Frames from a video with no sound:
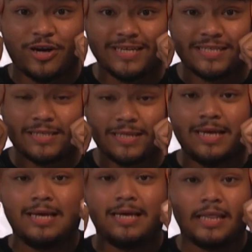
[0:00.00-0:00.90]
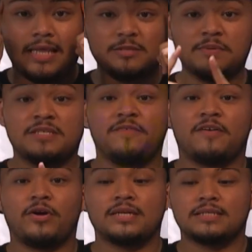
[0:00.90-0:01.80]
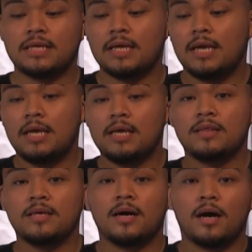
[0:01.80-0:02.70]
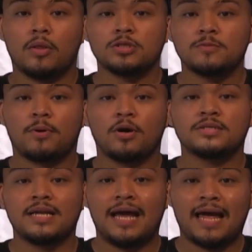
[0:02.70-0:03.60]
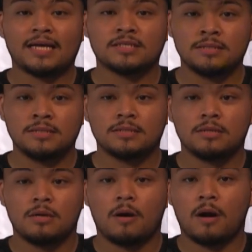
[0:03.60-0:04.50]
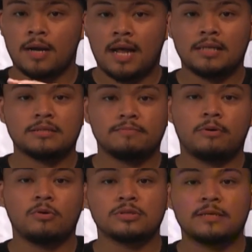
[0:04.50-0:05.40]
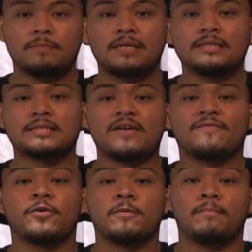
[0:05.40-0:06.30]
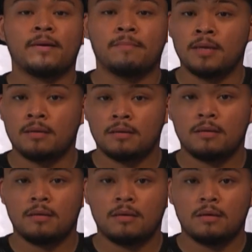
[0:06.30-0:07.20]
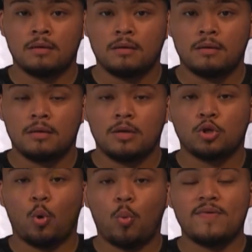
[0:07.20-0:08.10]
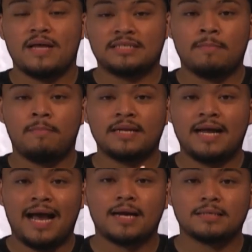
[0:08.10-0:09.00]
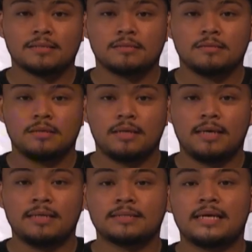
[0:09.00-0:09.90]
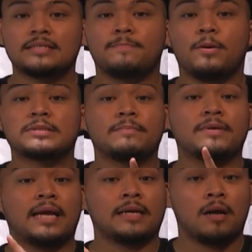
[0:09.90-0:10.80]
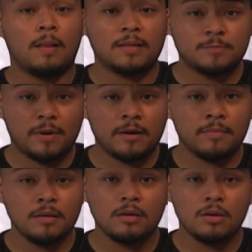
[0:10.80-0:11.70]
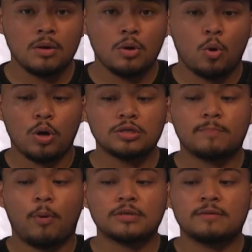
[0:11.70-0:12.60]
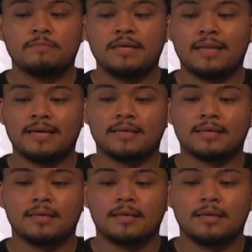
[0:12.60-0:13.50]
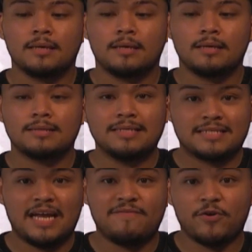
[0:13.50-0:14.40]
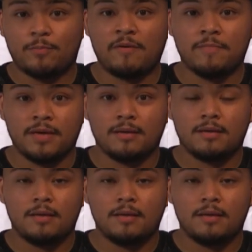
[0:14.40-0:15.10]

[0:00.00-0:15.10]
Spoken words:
phrase. This specific phrase. The other's person actions are not supposed to be deciphered by me. The way that somebody acts is not supposed to be acknowledged by me or is supposed to be like deciphered by me,